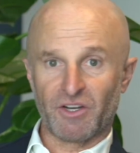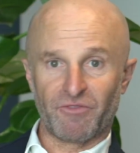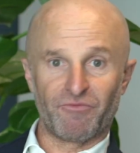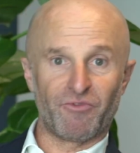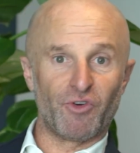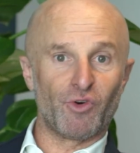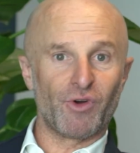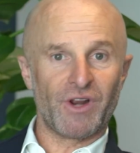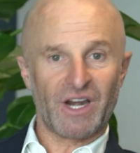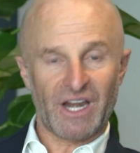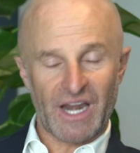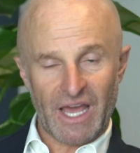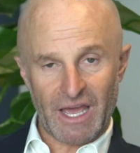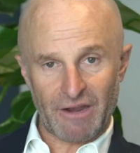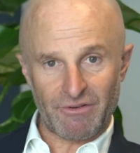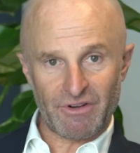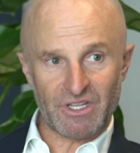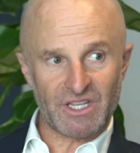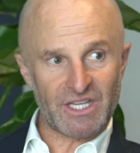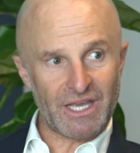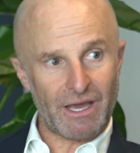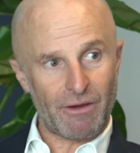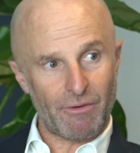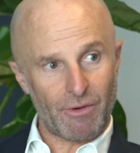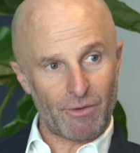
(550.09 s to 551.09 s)
For
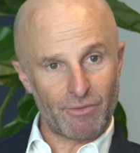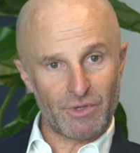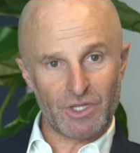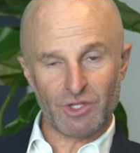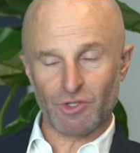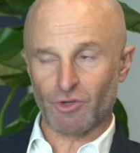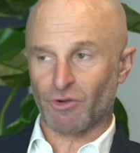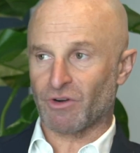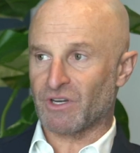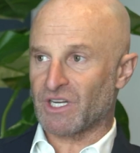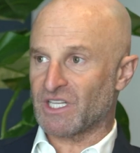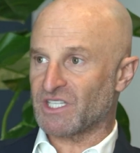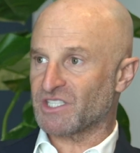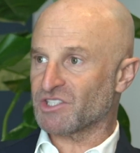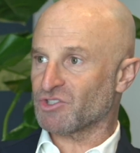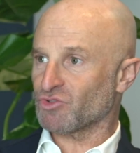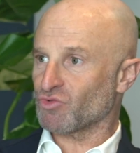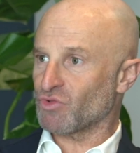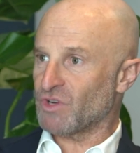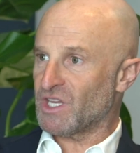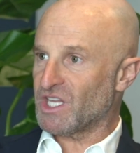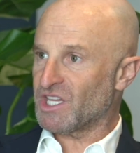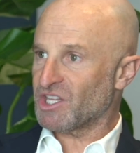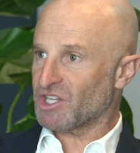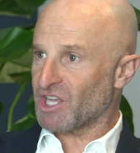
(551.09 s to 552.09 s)
clarity, our return is
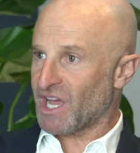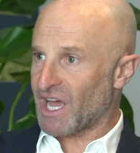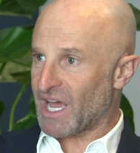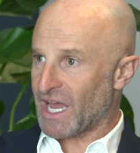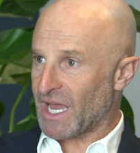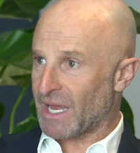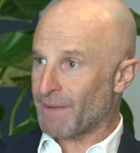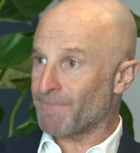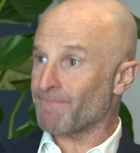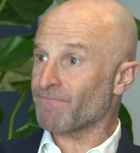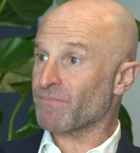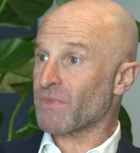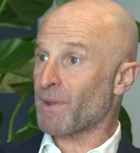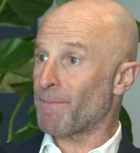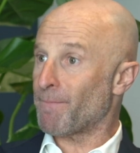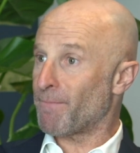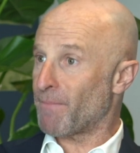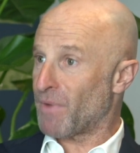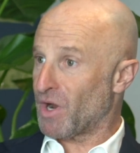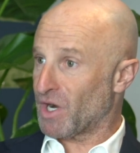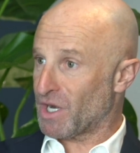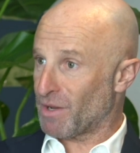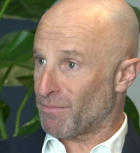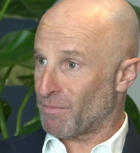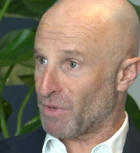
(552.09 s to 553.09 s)
3x
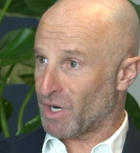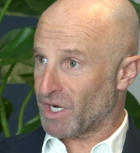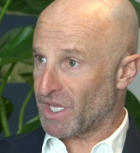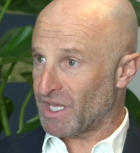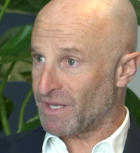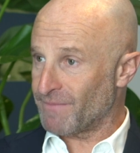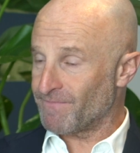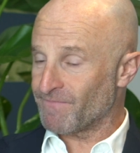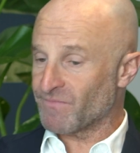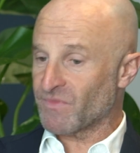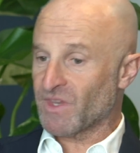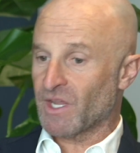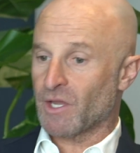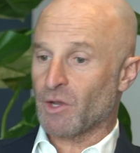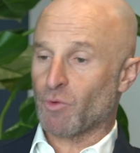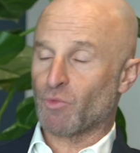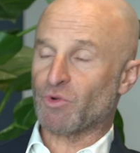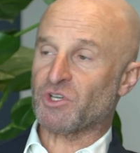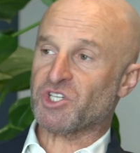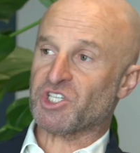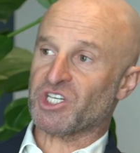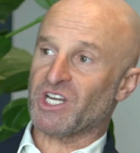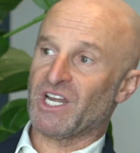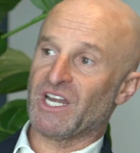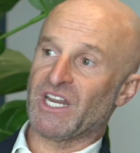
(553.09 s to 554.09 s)
money on money,
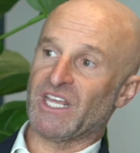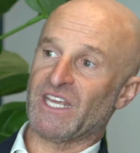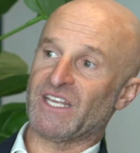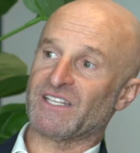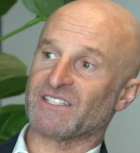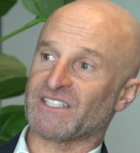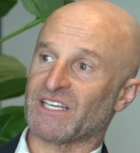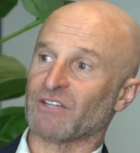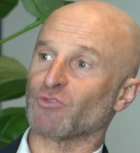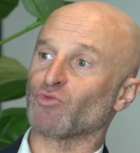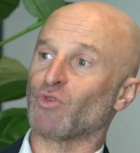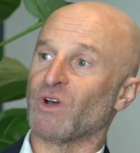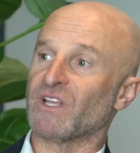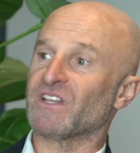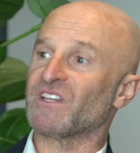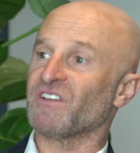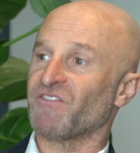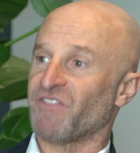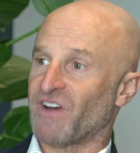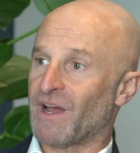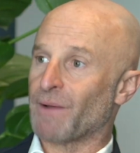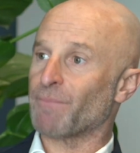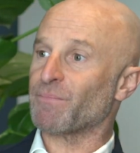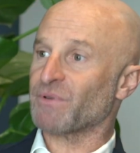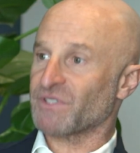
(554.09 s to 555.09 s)
which leads a
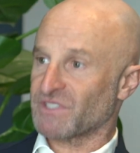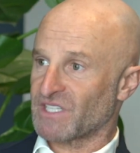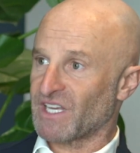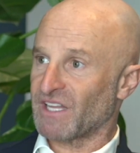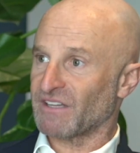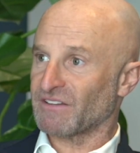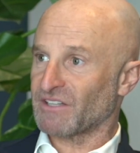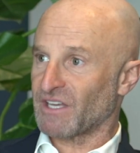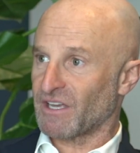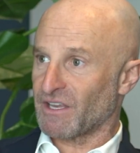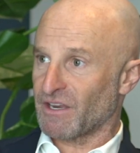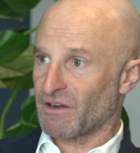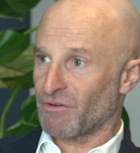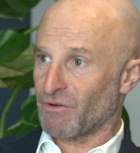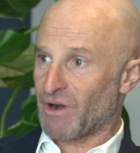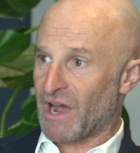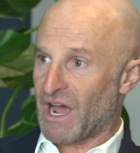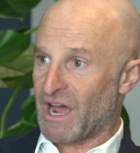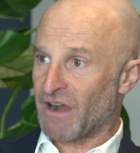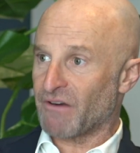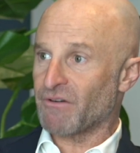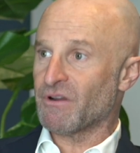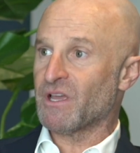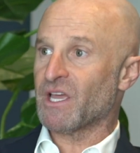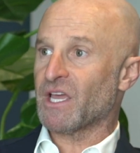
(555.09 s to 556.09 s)
25%
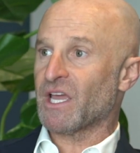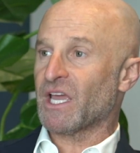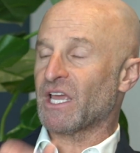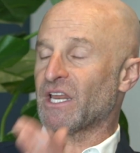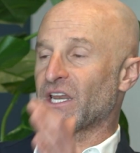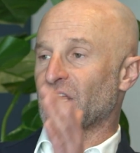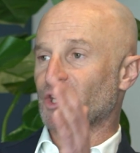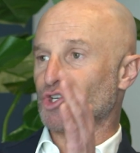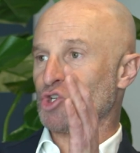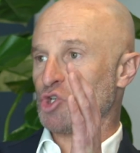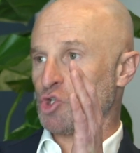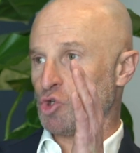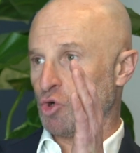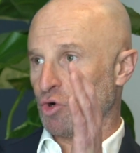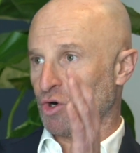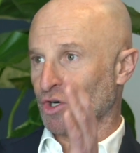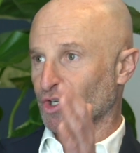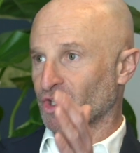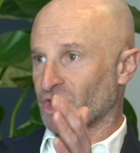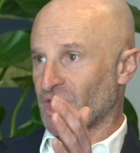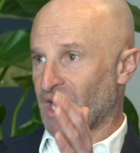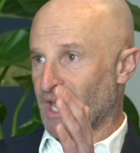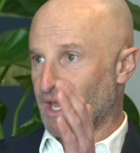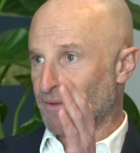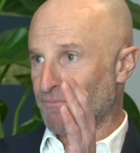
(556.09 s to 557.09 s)
IRR in a
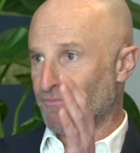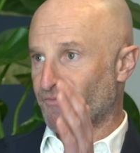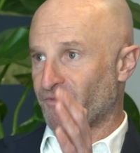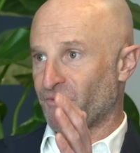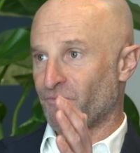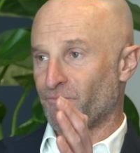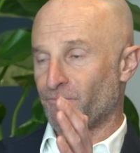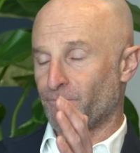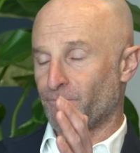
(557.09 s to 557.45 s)
short time